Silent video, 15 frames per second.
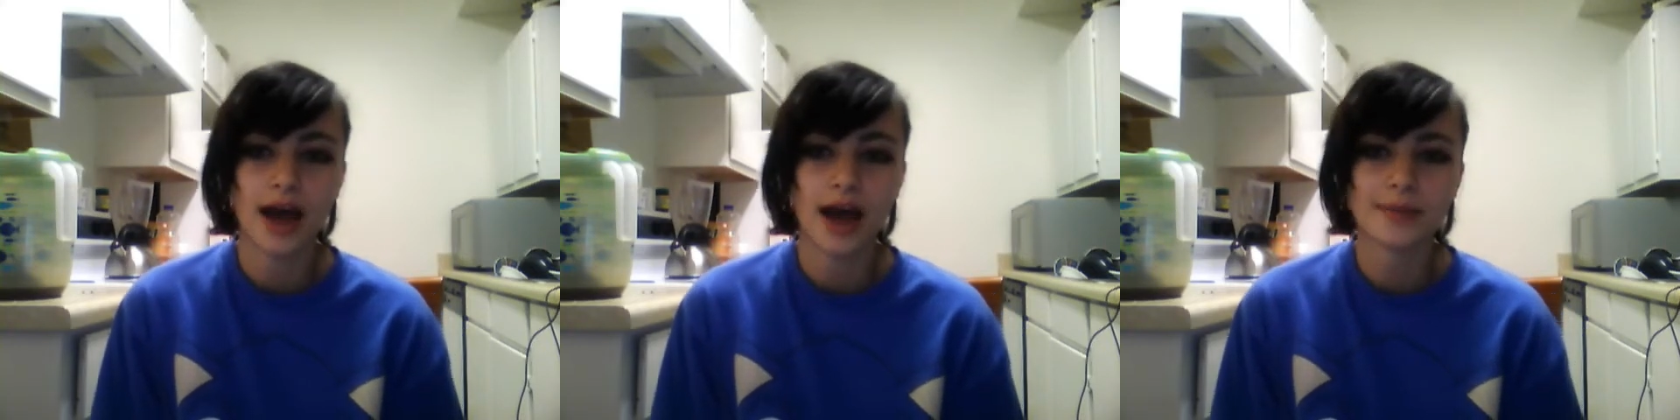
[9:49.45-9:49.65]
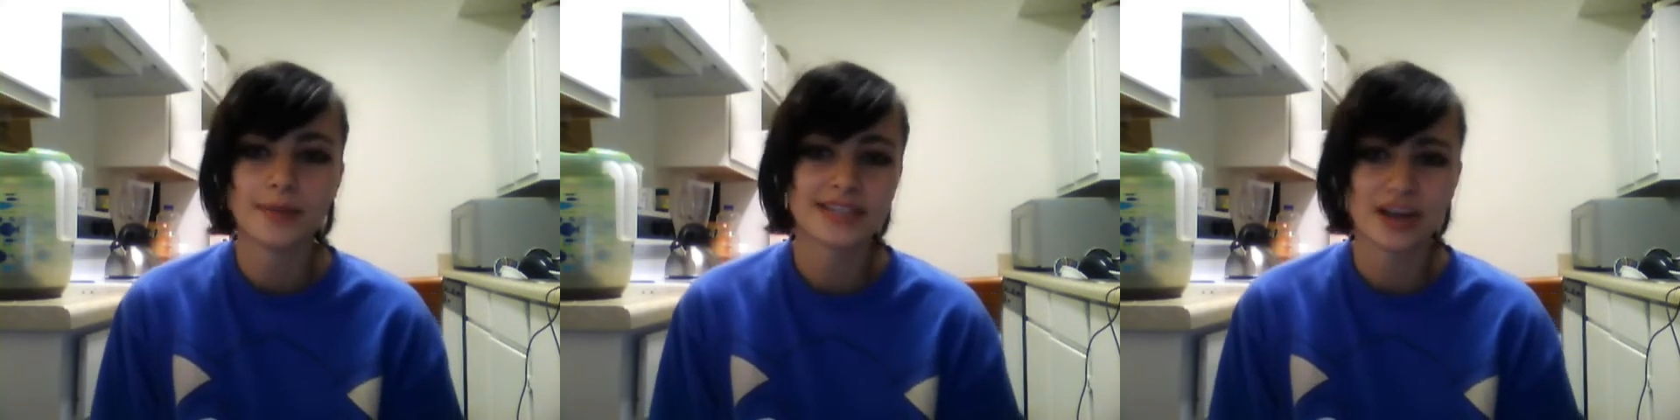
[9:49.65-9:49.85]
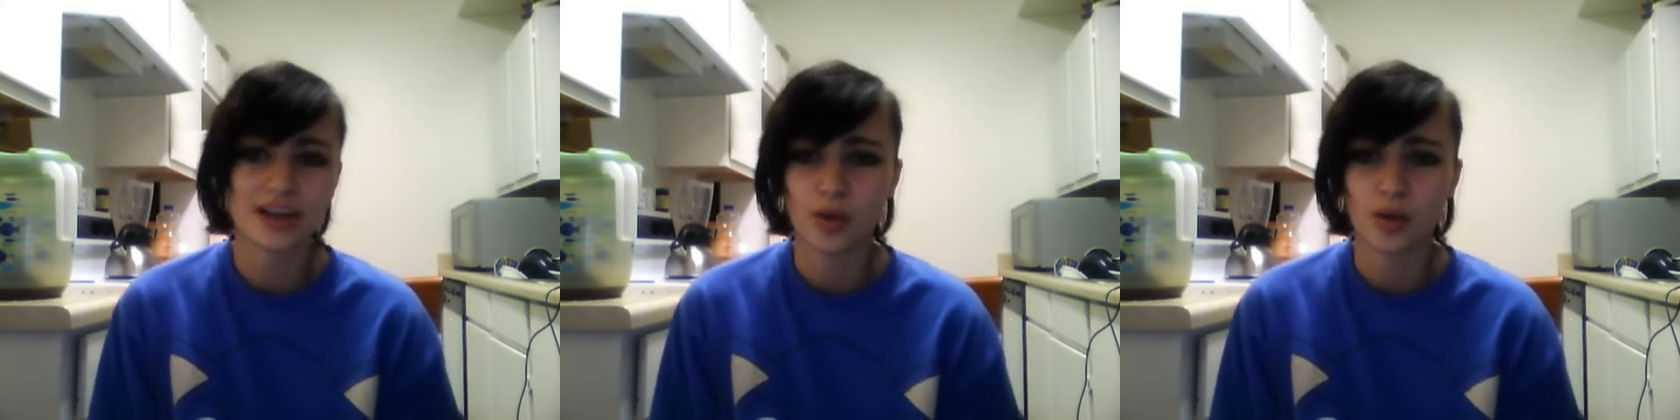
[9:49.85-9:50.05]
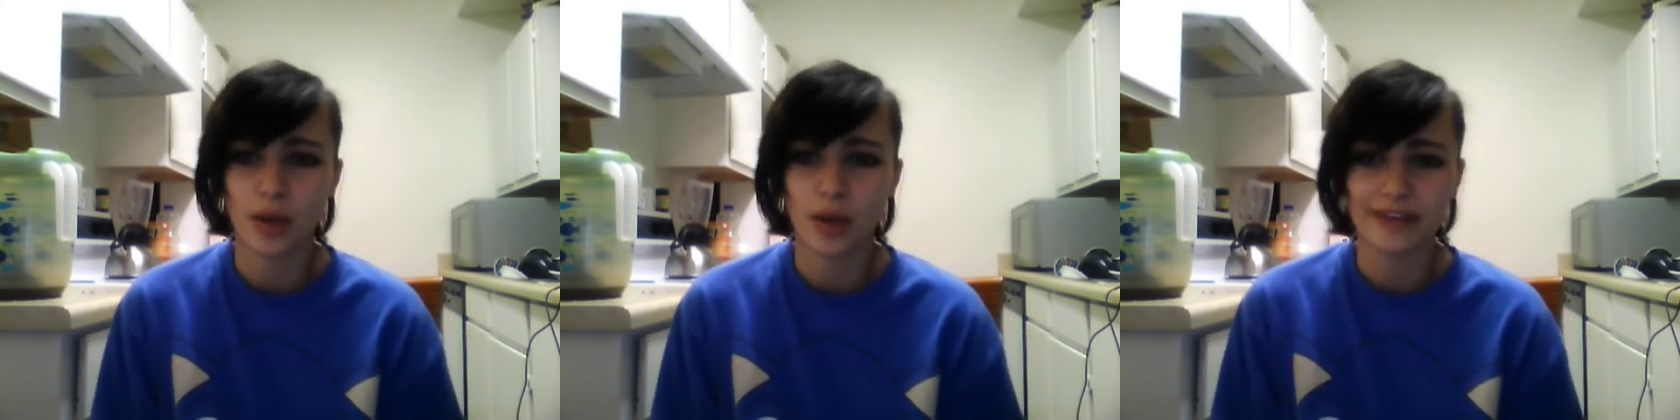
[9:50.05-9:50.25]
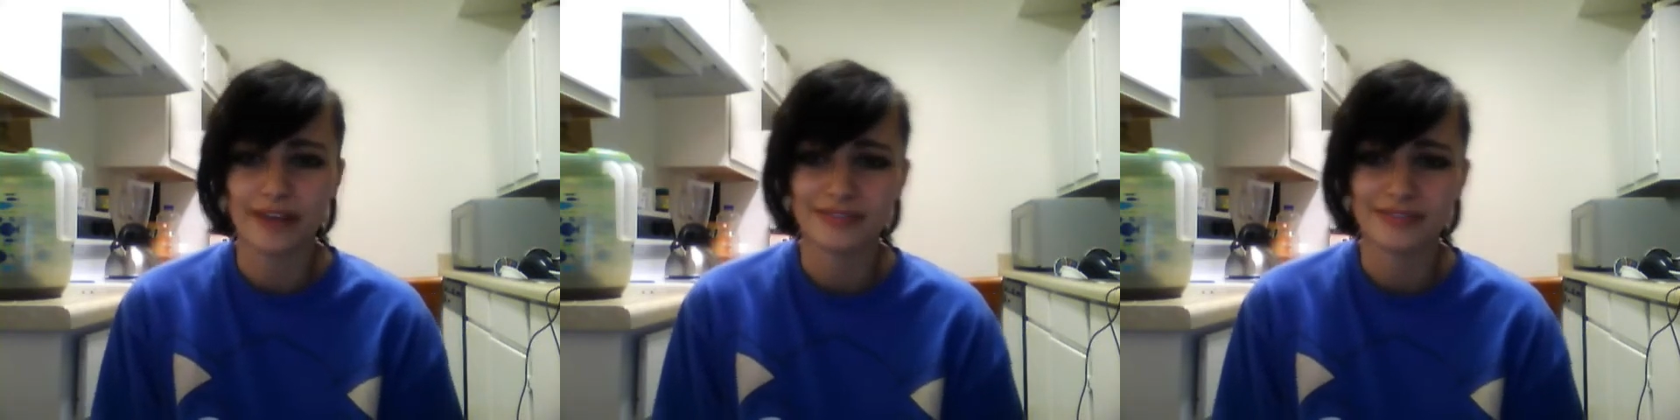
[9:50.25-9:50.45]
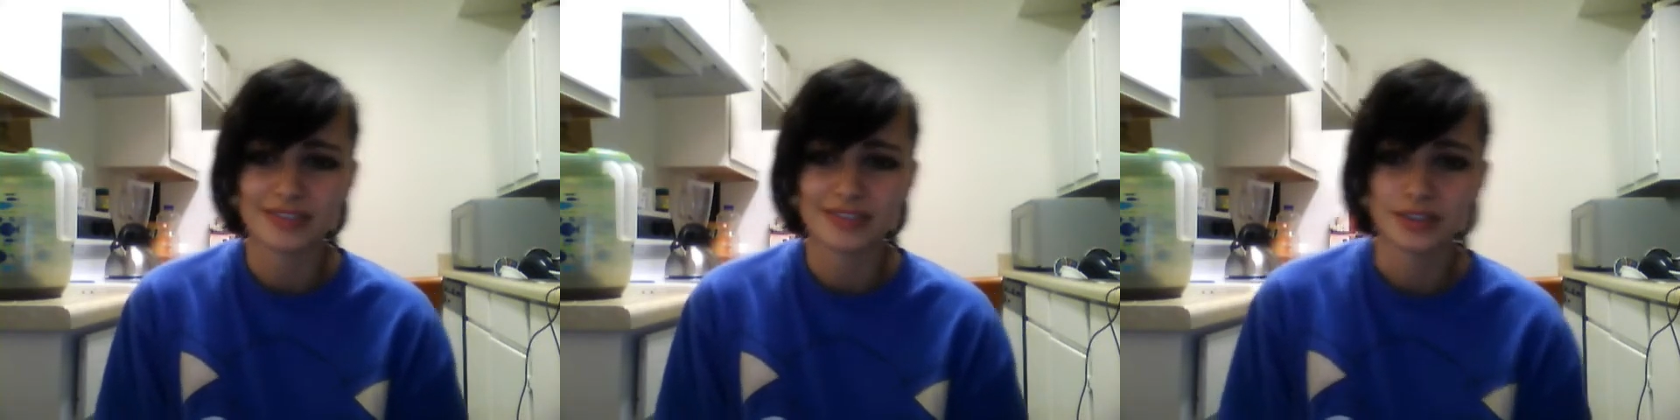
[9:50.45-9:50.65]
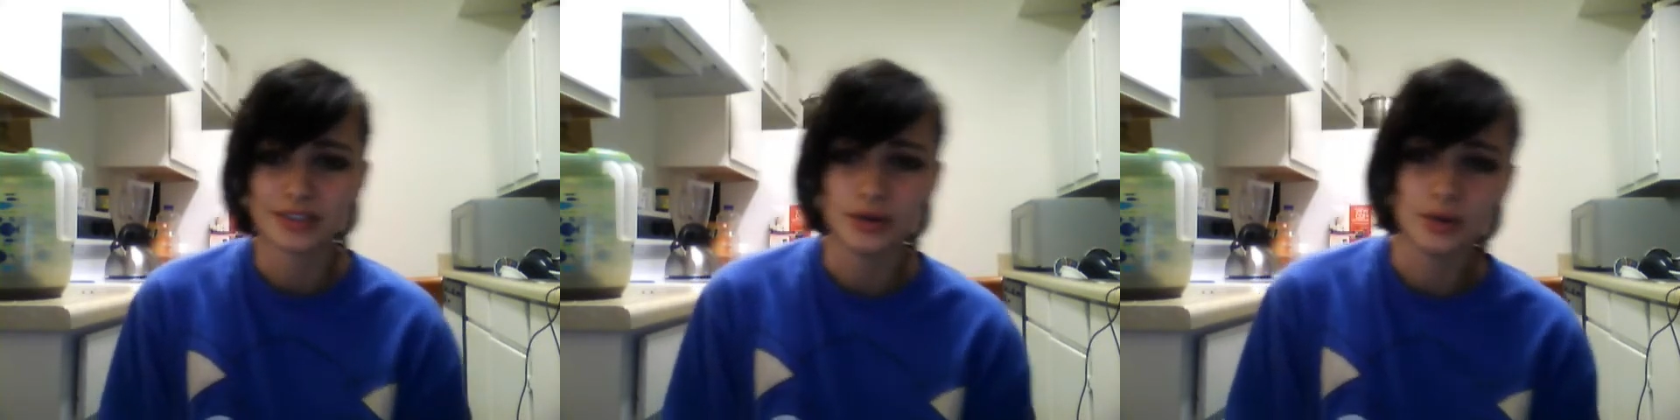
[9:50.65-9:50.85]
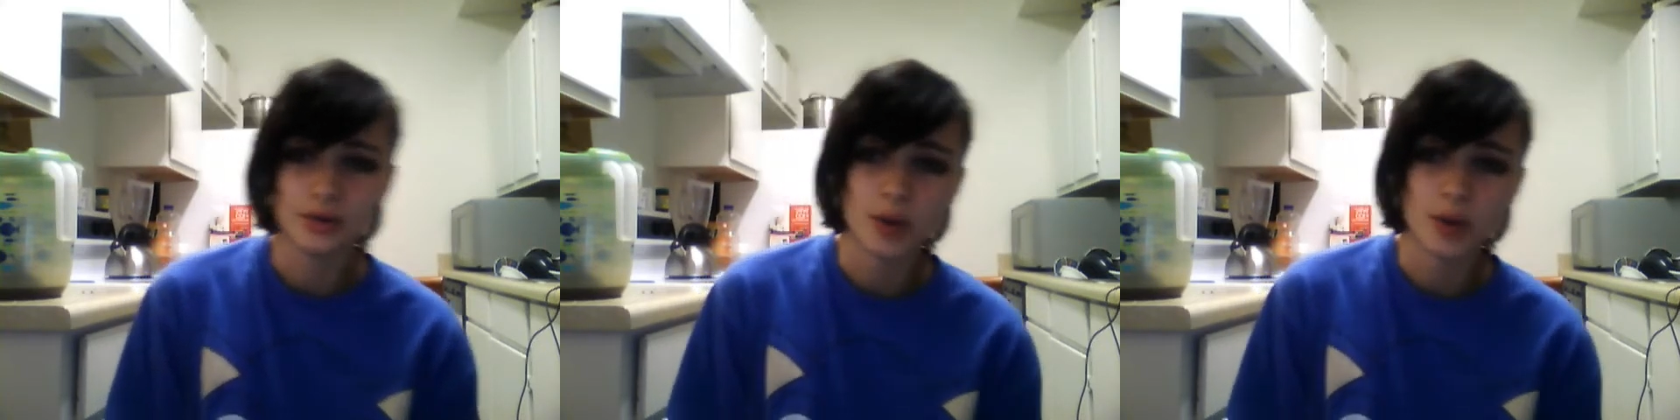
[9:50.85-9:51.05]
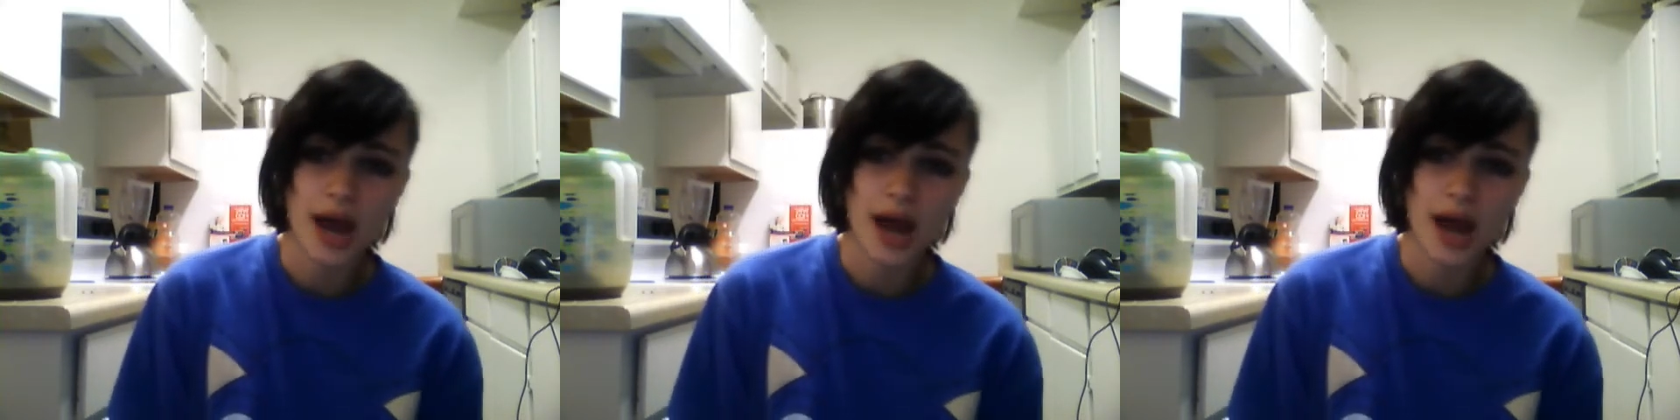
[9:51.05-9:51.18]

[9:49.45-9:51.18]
I'm a stay-at-home wife, so